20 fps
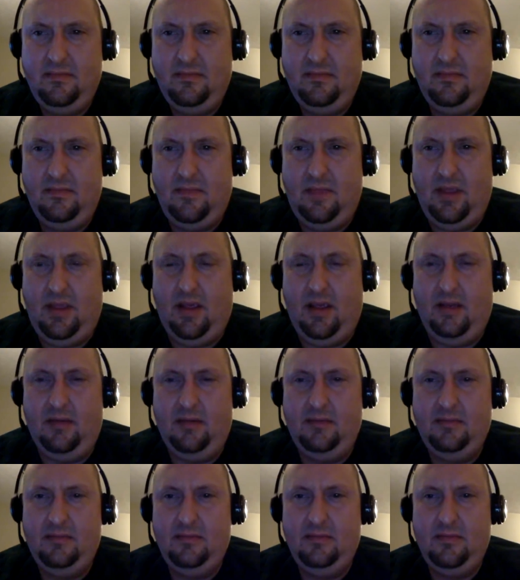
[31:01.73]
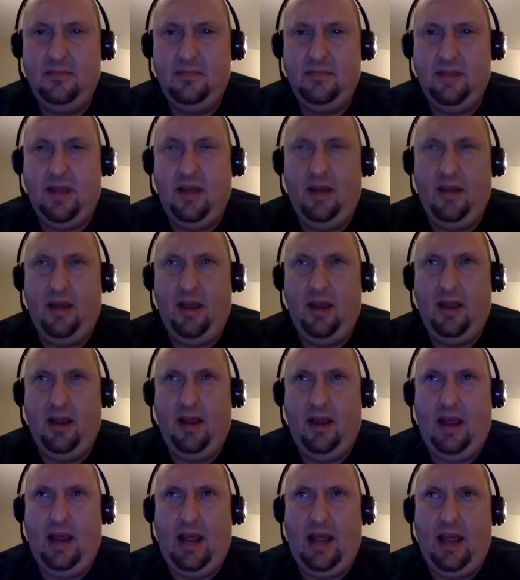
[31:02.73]
yeah, I
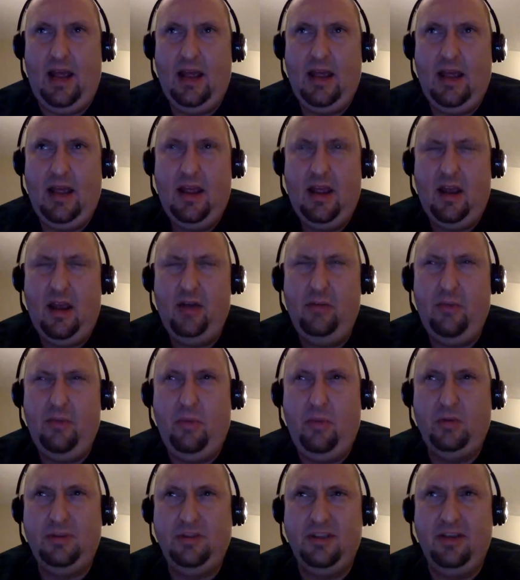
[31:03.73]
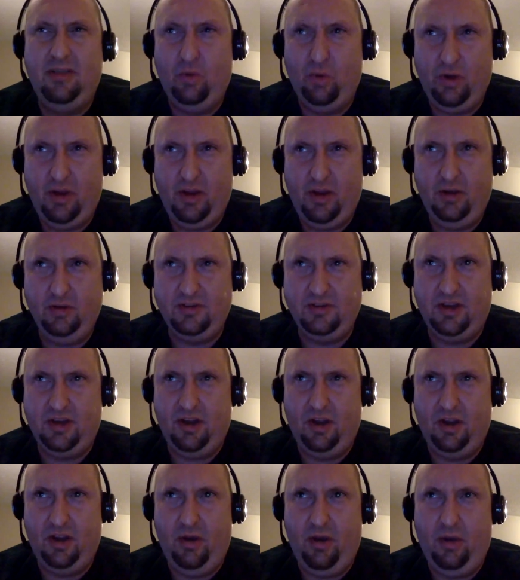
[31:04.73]
remember several years
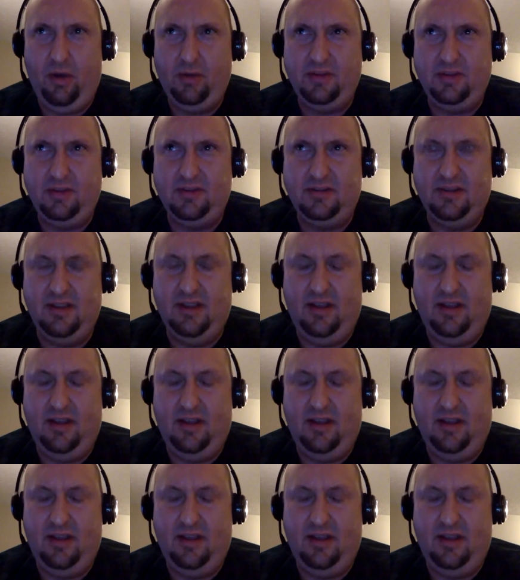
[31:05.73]
ago I was